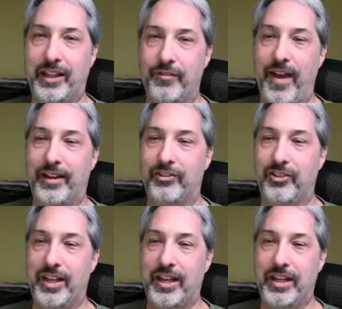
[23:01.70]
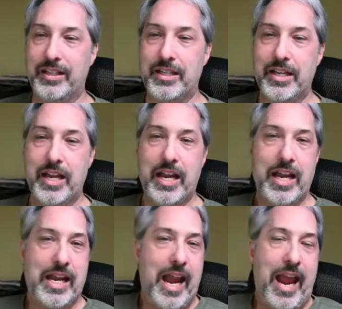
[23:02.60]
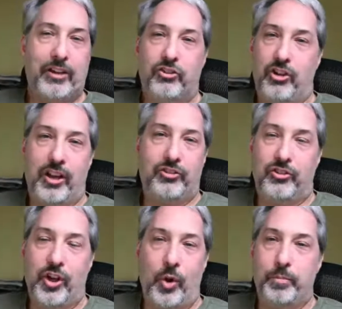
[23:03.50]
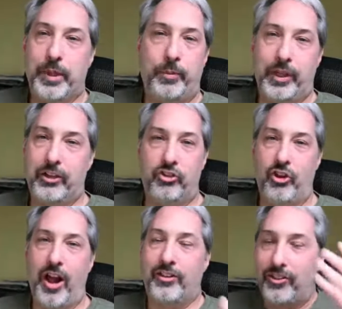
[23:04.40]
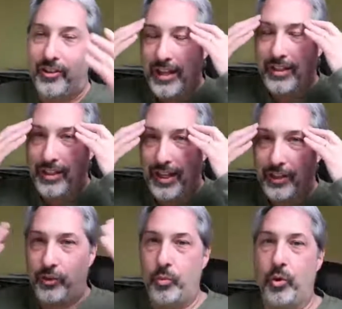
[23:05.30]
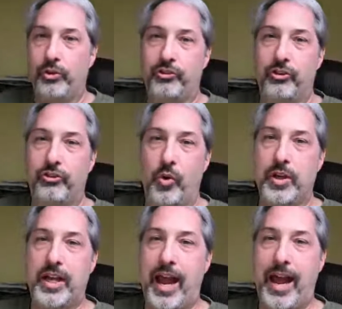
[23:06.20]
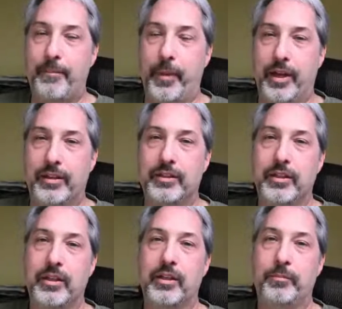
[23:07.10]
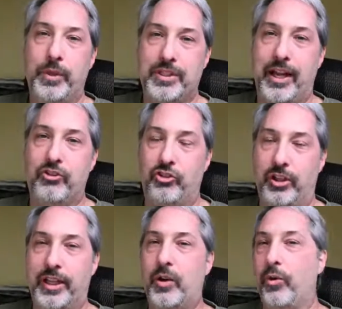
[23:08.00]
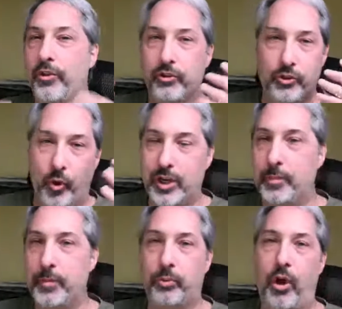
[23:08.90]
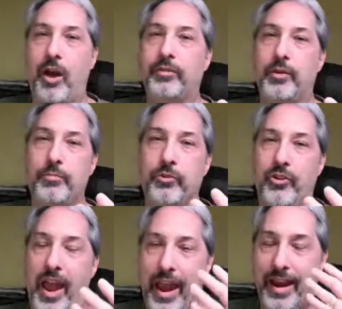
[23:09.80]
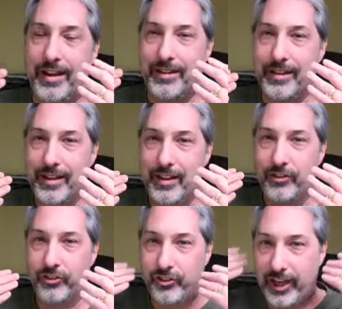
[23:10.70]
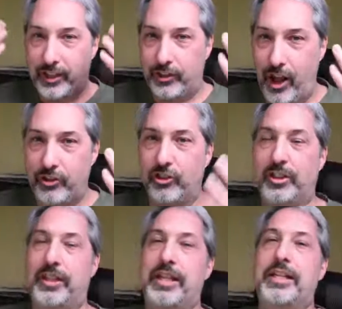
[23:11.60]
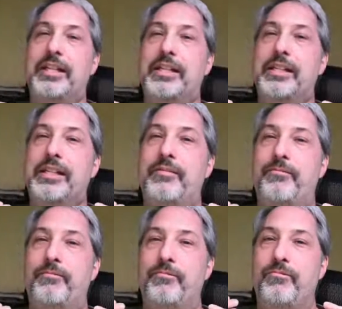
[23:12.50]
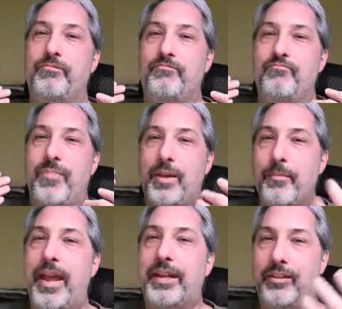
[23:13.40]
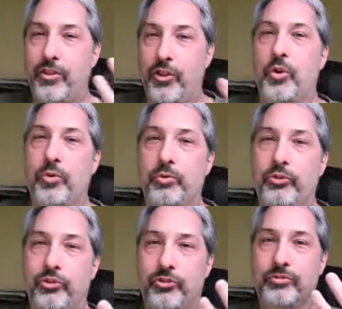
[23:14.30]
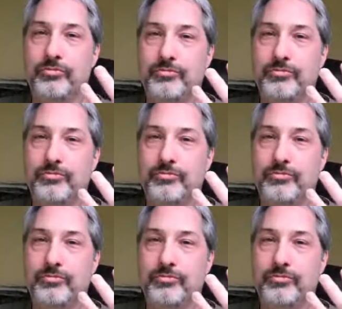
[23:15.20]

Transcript: the vaccine and just, people get shots and they think the worst is going to happen potentially, or there's going to be problems, and psychologically they make those,